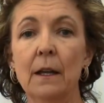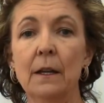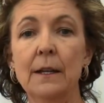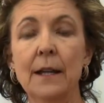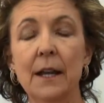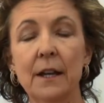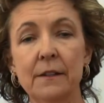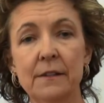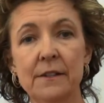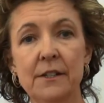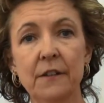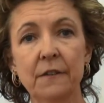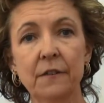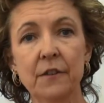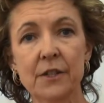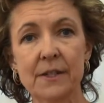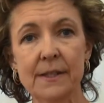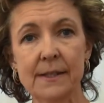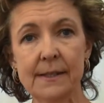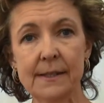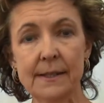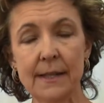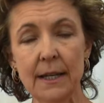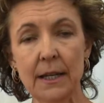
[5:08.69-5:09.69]
Now, different
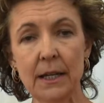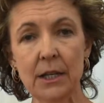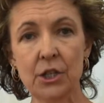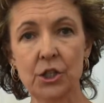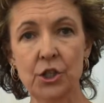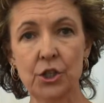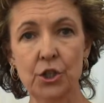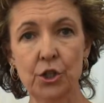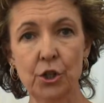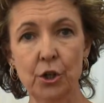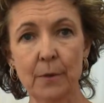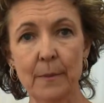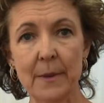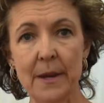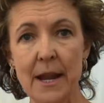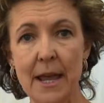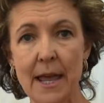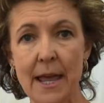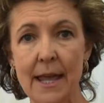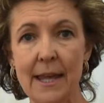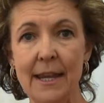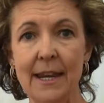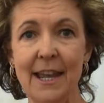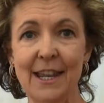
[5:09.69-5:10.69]
seeds
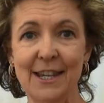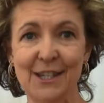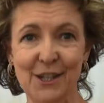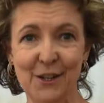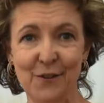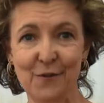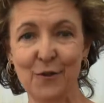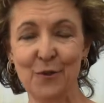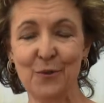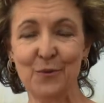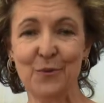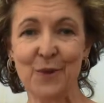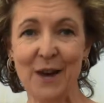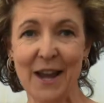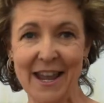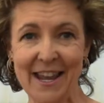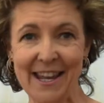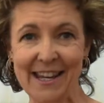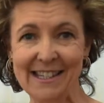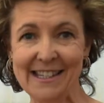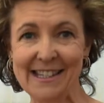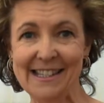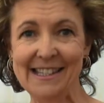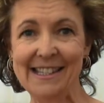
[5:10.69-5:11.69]
germinate at different
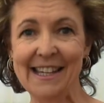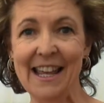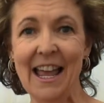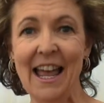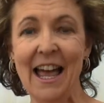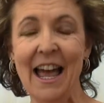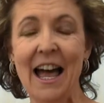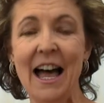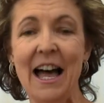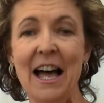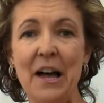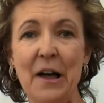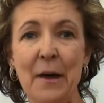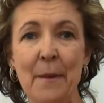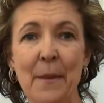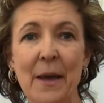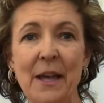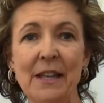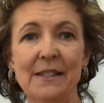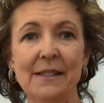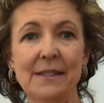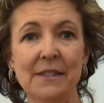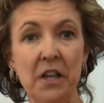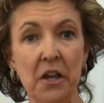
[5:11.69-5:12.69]
rates.
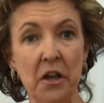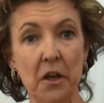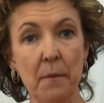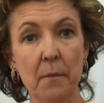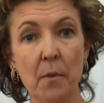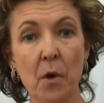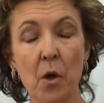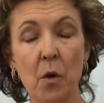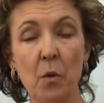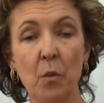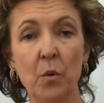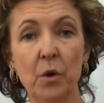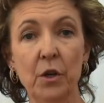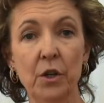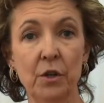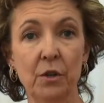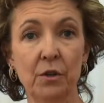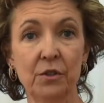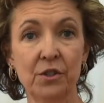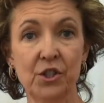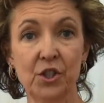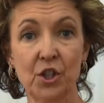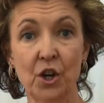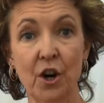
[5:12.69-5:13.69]

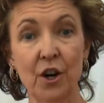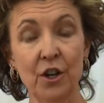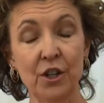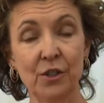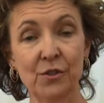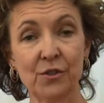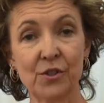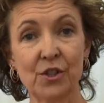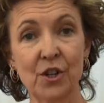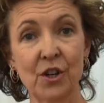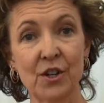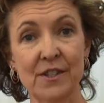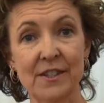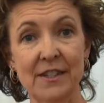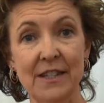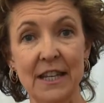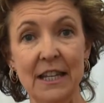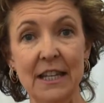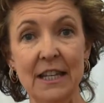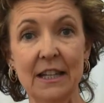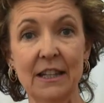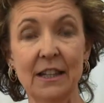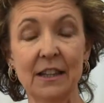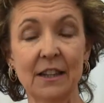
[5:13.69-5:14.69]
You'll start
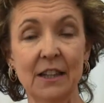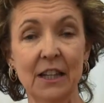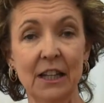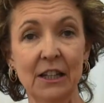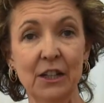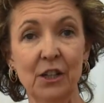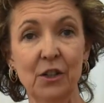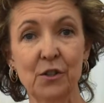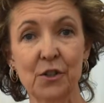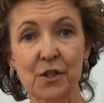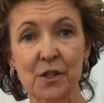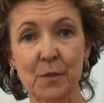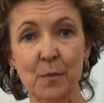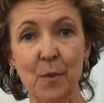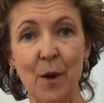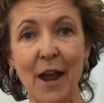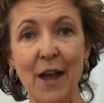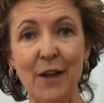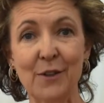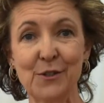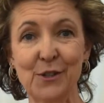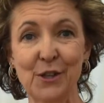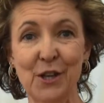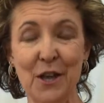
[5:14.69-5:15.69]
seeing the little
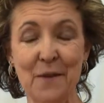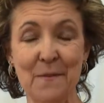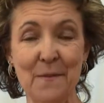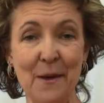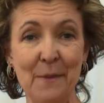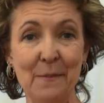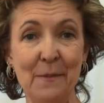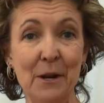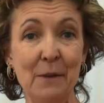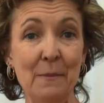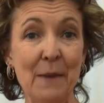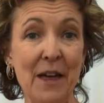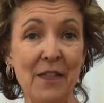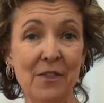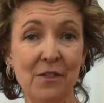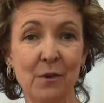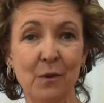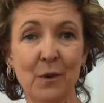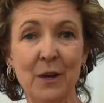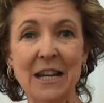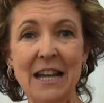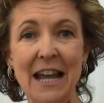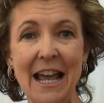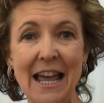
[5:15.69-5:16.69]
sprouts come up in about
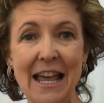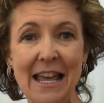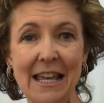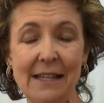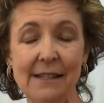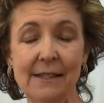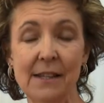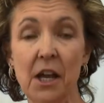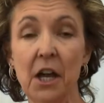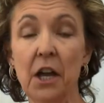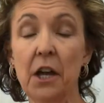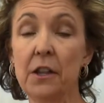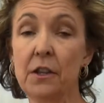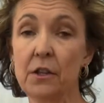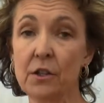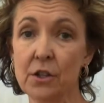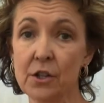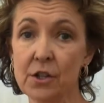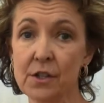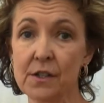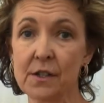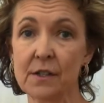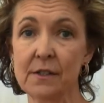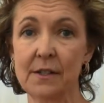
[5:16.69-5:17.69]
3 days.
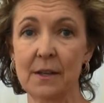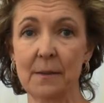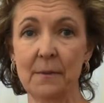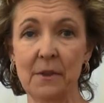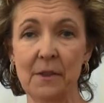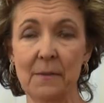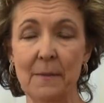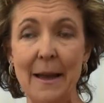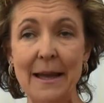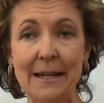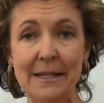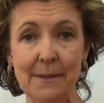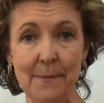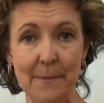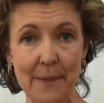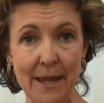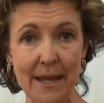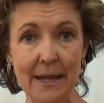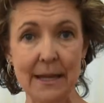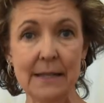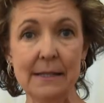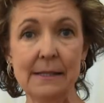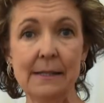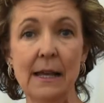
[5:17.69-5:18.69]
Others, some of my
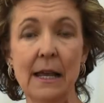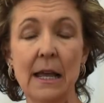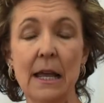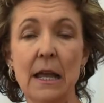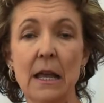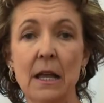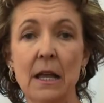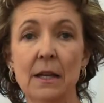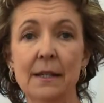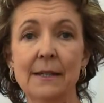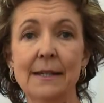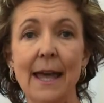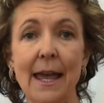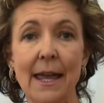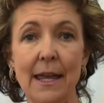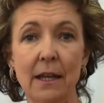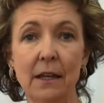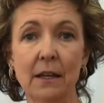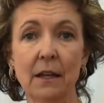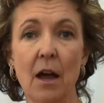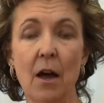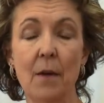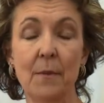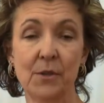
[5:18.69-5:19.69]
tomatoes, take
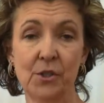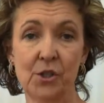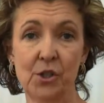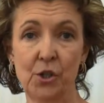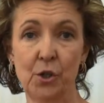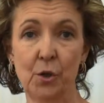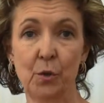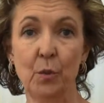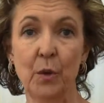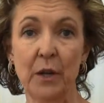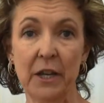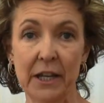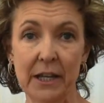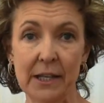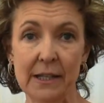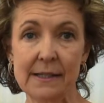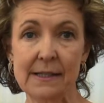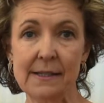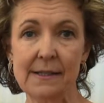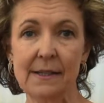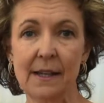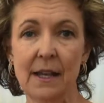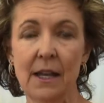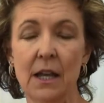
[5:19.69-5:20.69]
almost 2
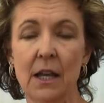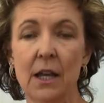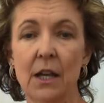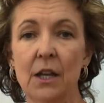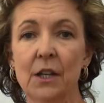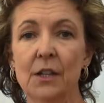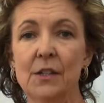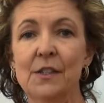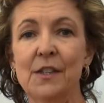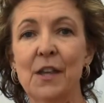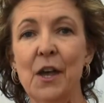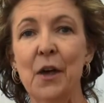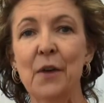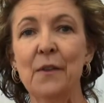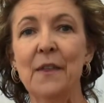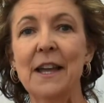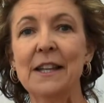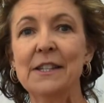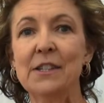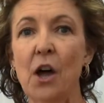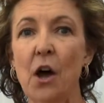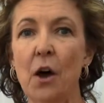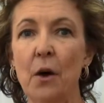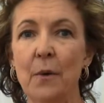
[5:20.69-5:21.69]
weeks. So
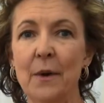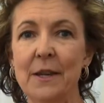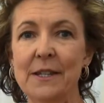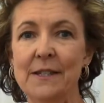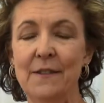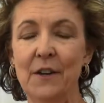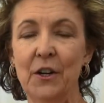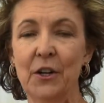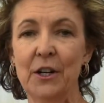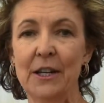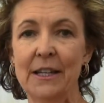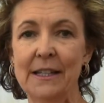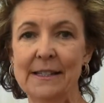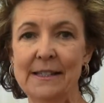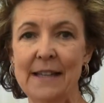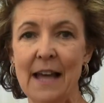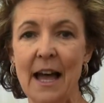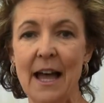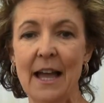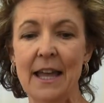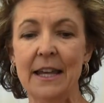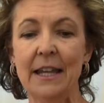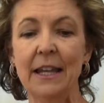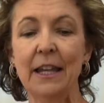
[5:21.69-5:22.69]
that's always very
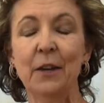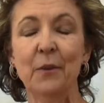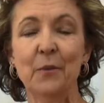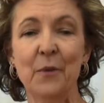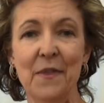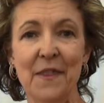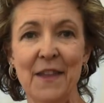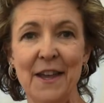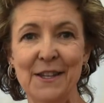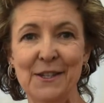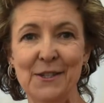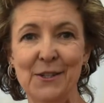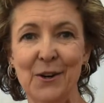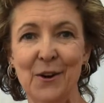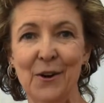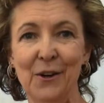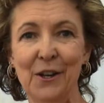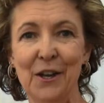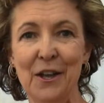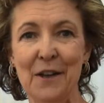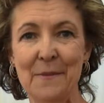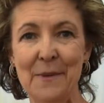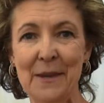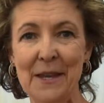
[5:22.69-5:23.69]
exciting when they
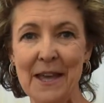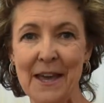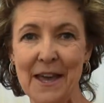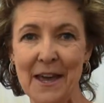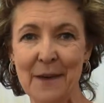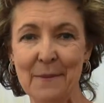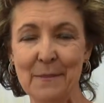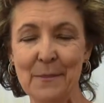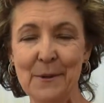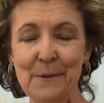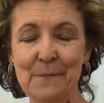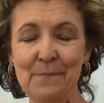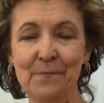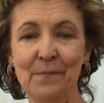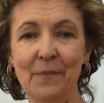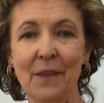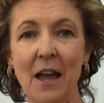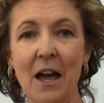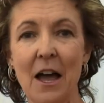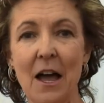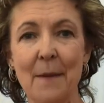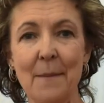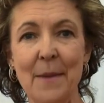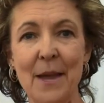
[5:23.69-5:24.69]
start coming up.
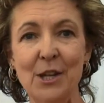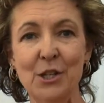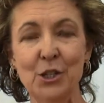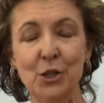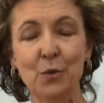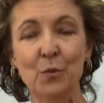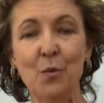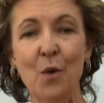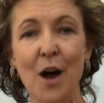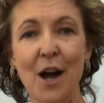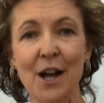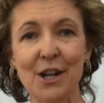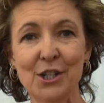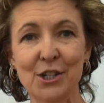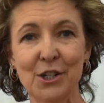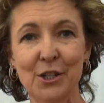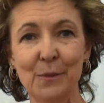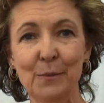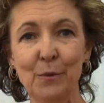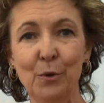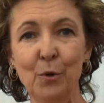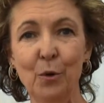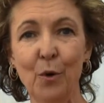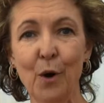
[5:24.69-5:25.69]
As you watch
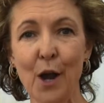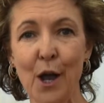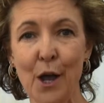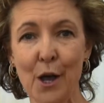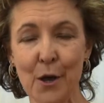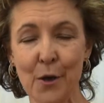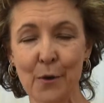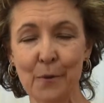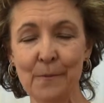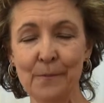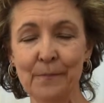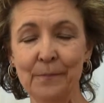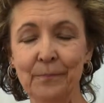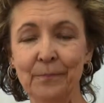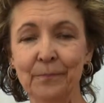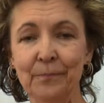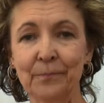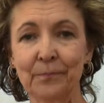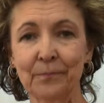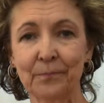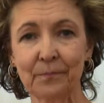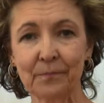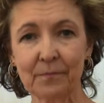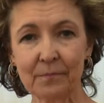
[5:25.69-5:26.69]
them grow,
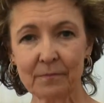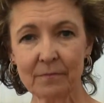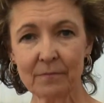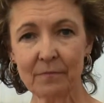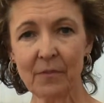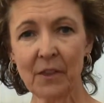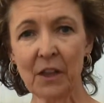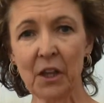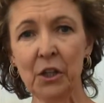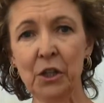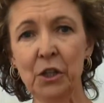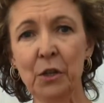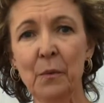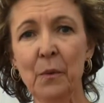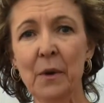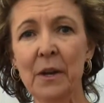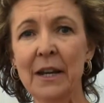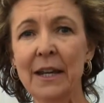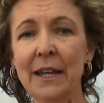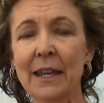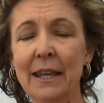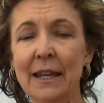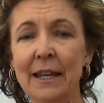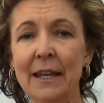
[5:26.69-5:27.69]
you
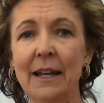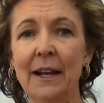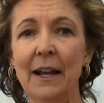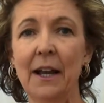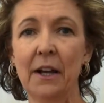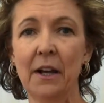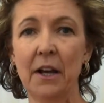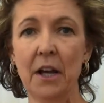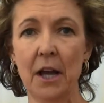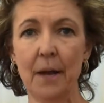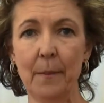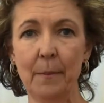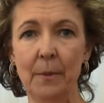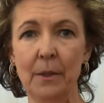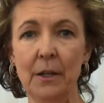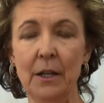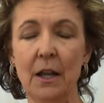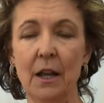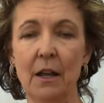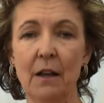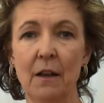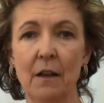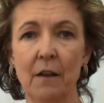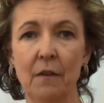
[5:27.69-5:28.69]
want to get a couple
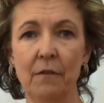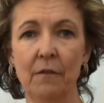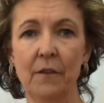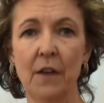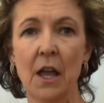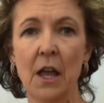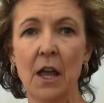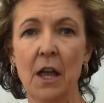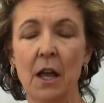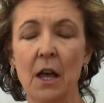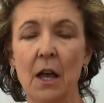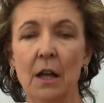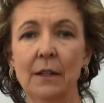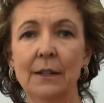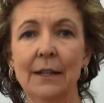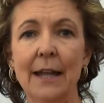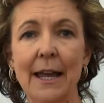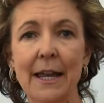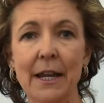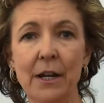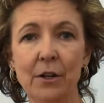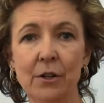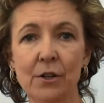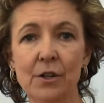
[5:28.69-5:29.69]
of
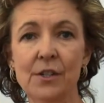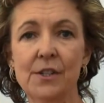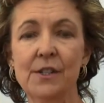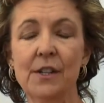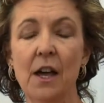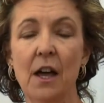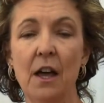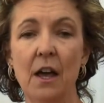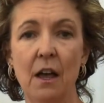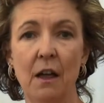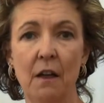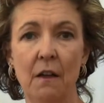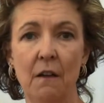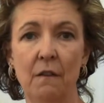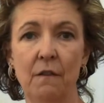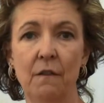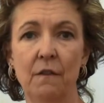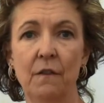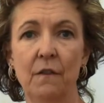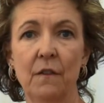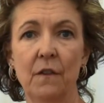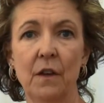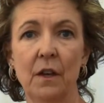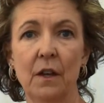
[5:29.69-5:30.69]
layers of
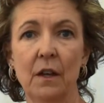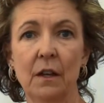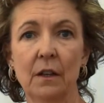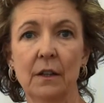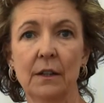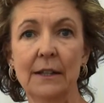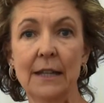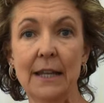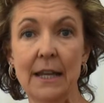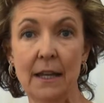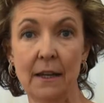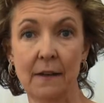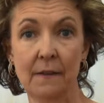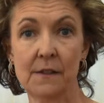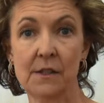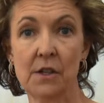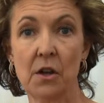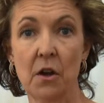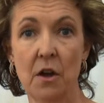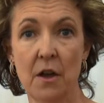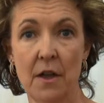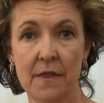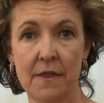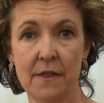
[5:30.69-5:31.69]
leaves
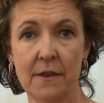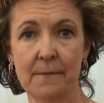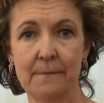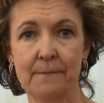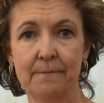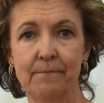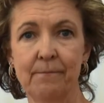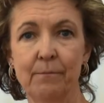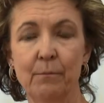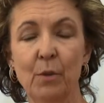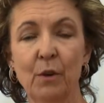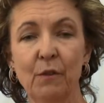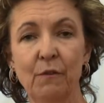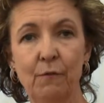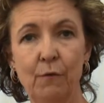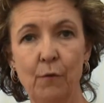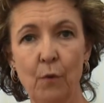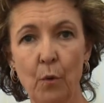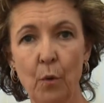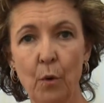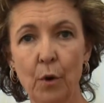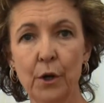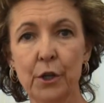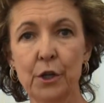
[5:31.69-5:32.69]
on them
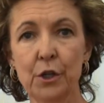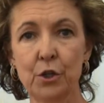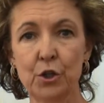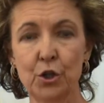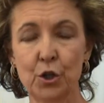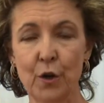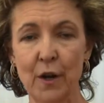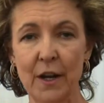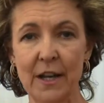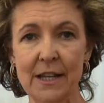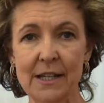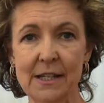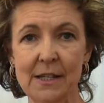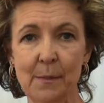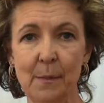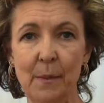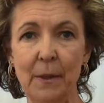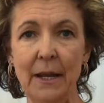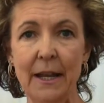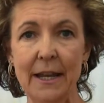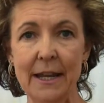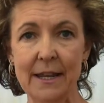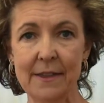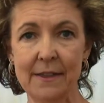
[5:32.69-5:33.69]
before you
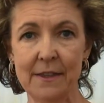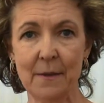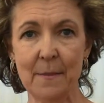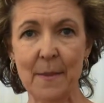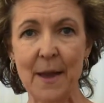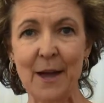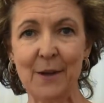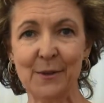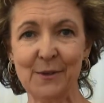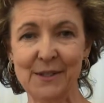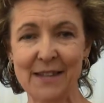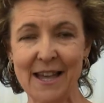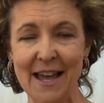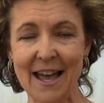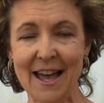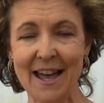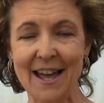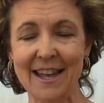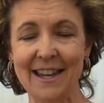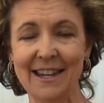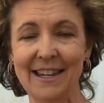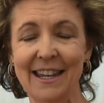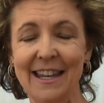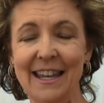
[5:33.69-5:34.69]
transplant them
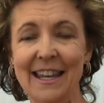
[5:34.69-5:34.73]
outside.